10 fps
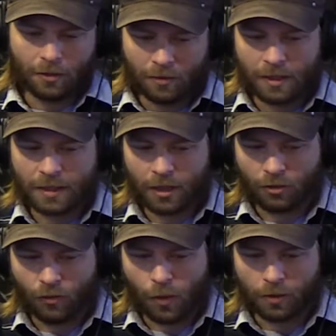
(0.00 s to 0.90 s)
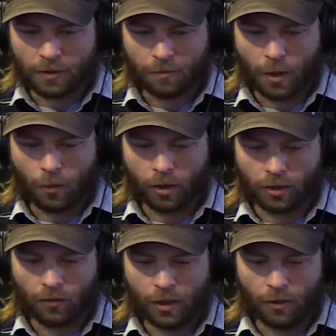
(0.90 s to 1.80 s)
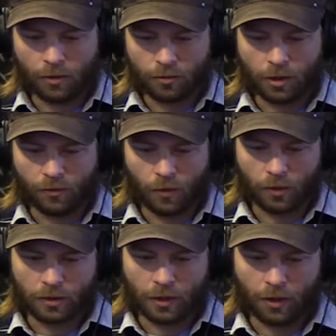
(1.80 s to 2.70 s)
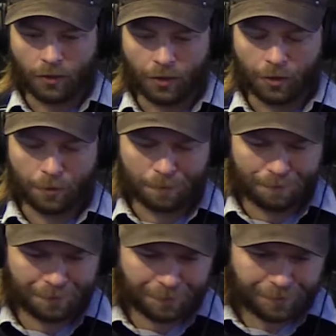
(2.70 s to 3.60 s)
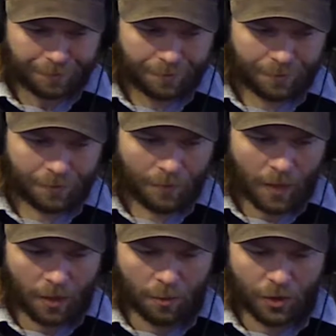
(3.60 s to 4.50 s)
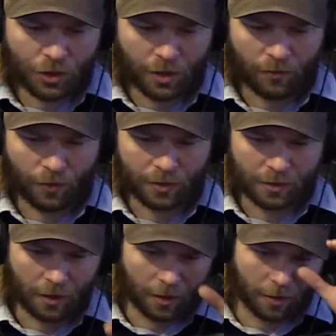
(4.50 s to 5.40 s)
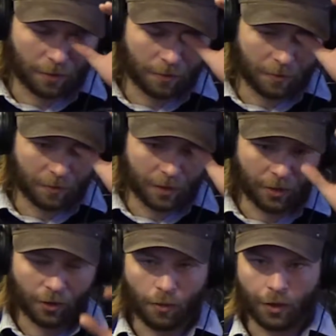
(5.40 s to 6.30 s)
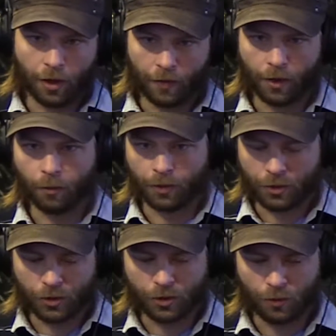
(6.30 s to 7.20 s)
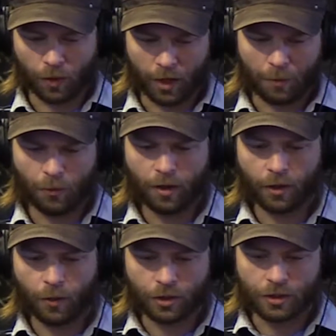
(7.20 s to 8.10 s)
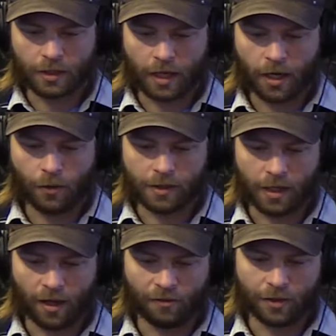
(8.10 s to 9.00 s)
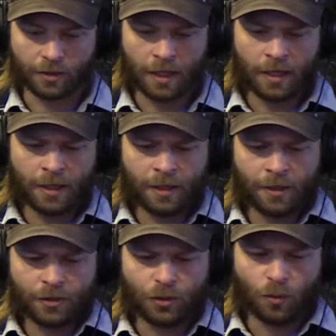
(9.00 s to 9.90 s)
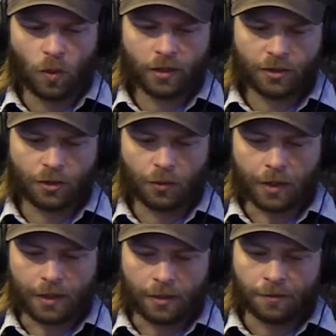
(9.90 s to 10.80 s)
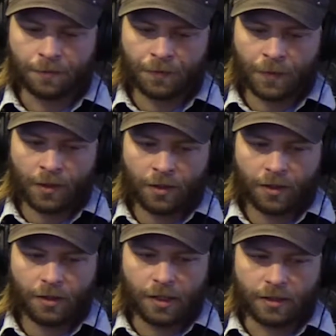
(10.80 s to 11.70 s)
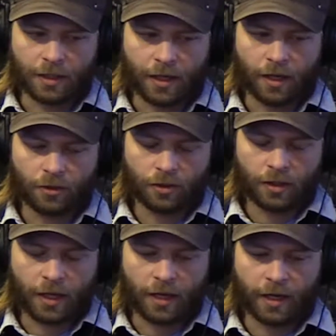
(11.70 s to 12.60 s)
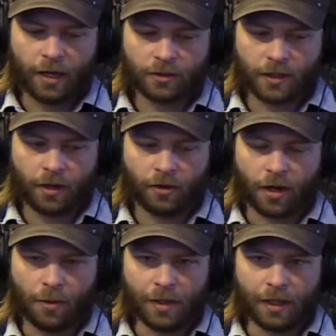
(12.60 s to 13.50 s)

it's not the focus of my work. The video is really focusing on the mission efforts that are going on there with the church and whatnot. But one of the questions that I always have is, to what degree can an outsider come